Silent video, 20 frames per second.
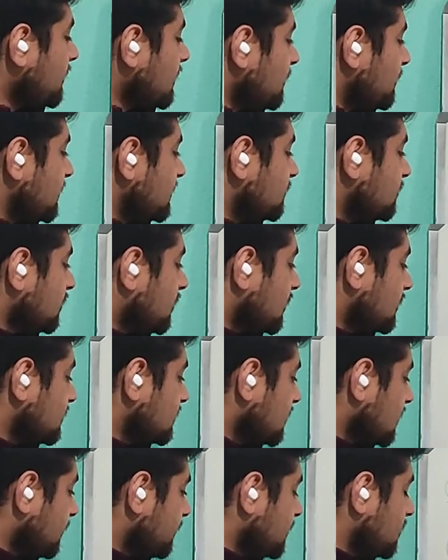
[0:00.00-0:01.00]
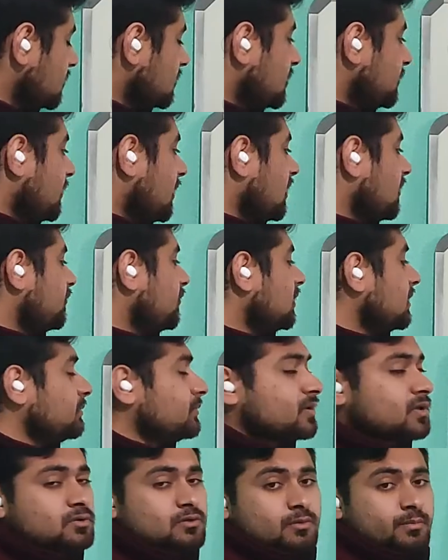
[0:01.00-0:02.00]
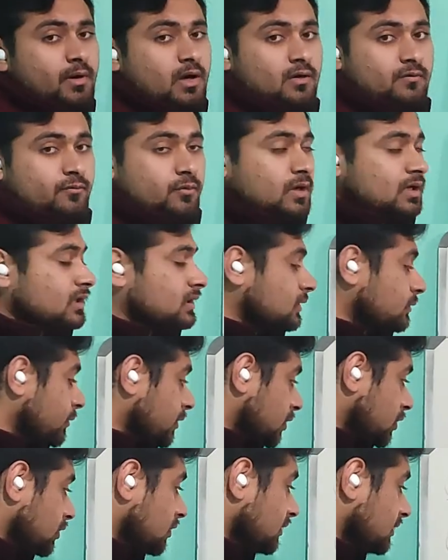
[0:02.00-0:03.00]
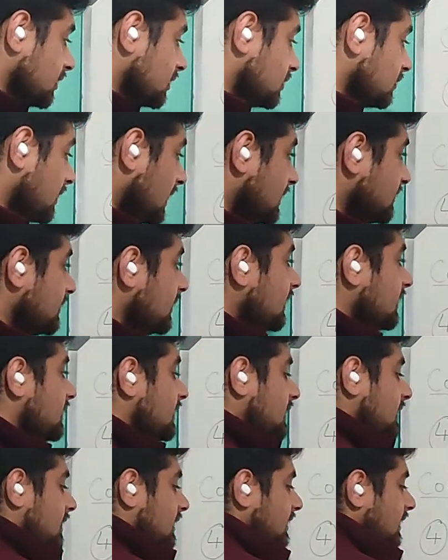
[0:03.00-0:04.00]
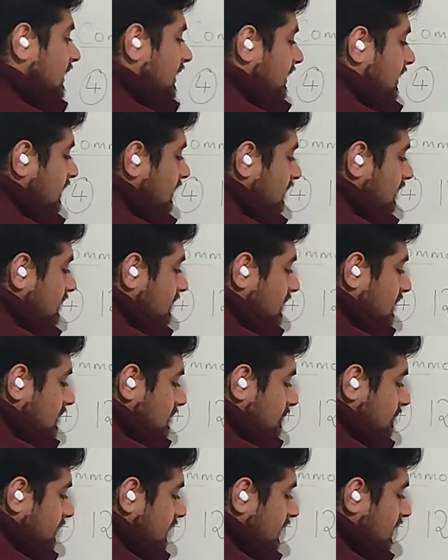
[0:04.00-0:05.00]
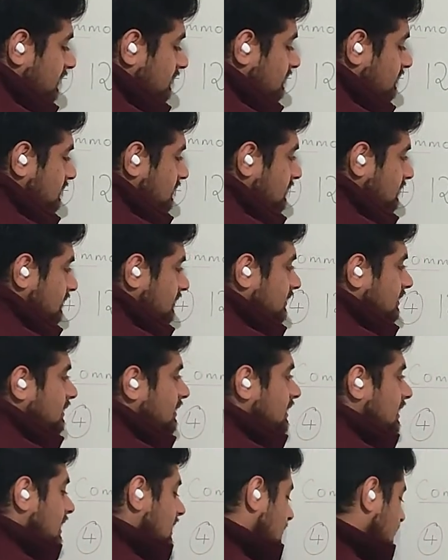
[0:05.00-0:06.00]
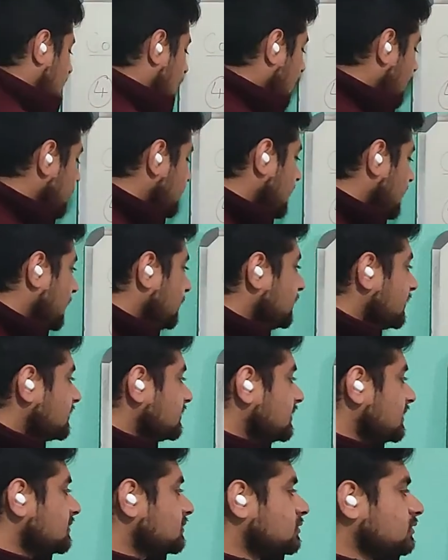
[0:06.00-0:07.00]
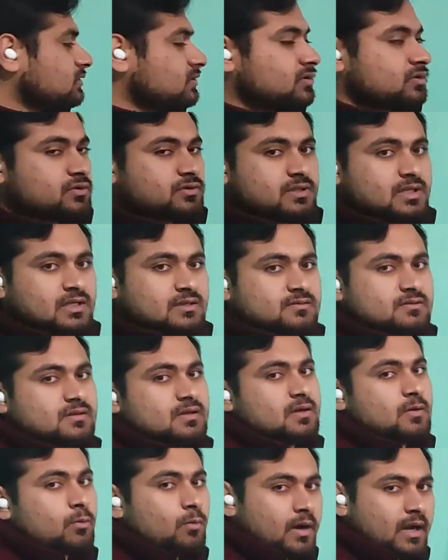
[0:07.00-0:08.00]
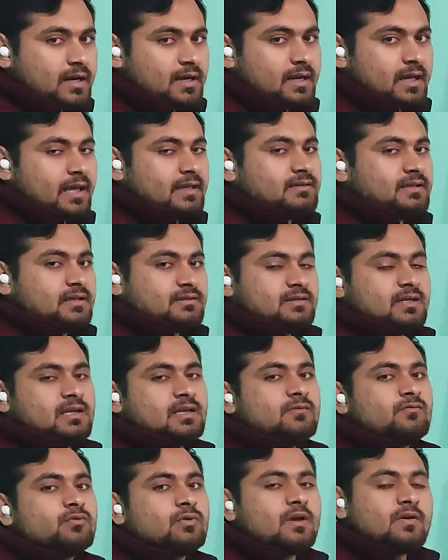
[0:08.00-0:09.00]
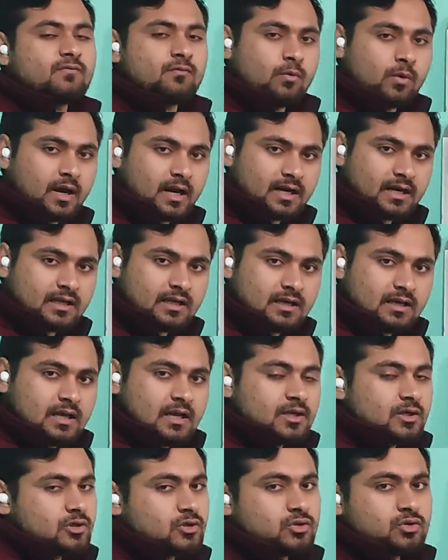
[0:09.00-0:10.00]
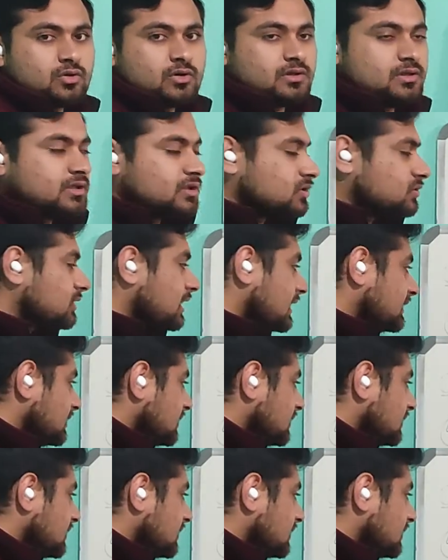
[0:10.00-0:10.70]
many P's we got here? P to the power of 1, P to the power of 1, we do not need to write that again. Plus, now how many times does 6 goes into 6? 1. As I said, if you have 1, you do not need to write